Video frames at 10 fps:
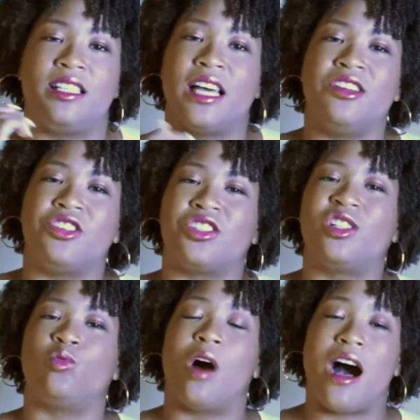tell you to
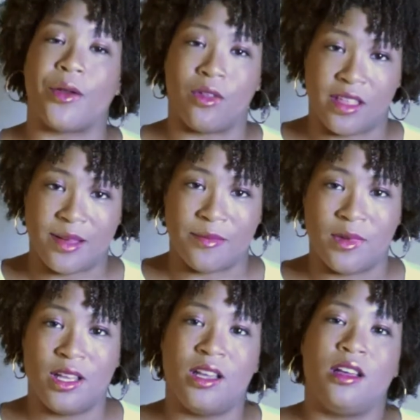swaddle them.
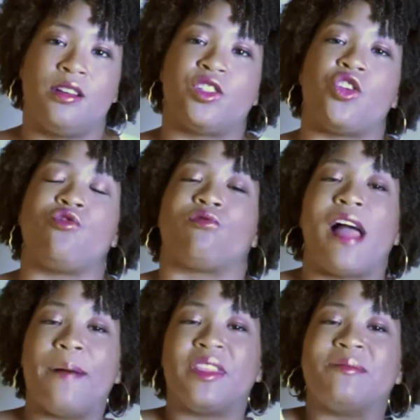So you
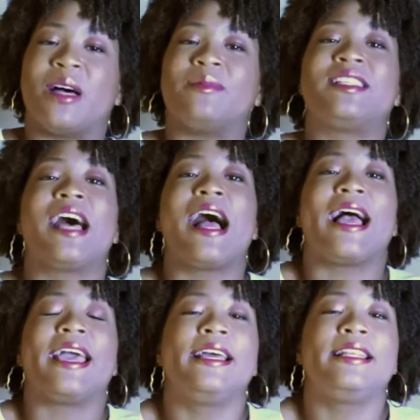wrap them up
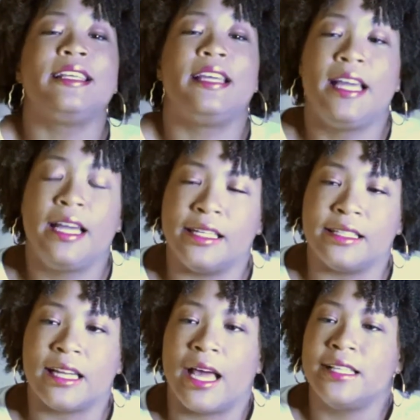tightly and
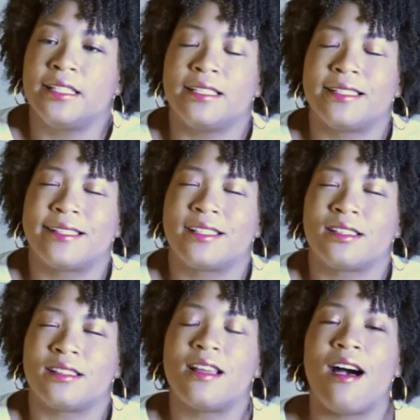nice and
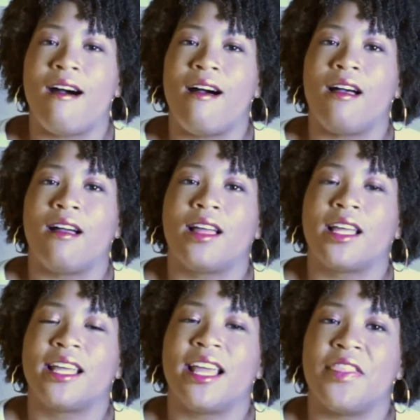
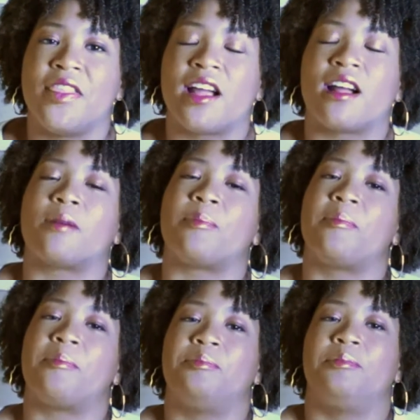snug in their
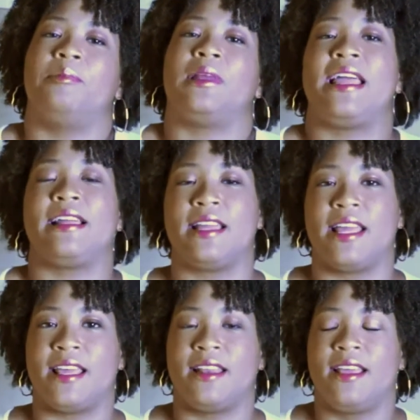
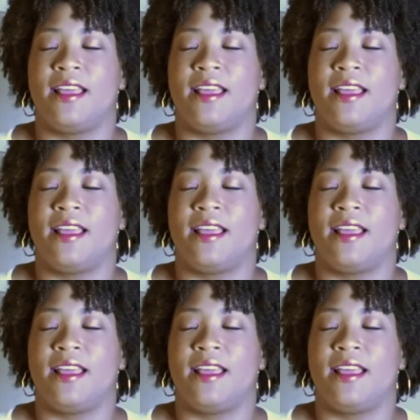blanket.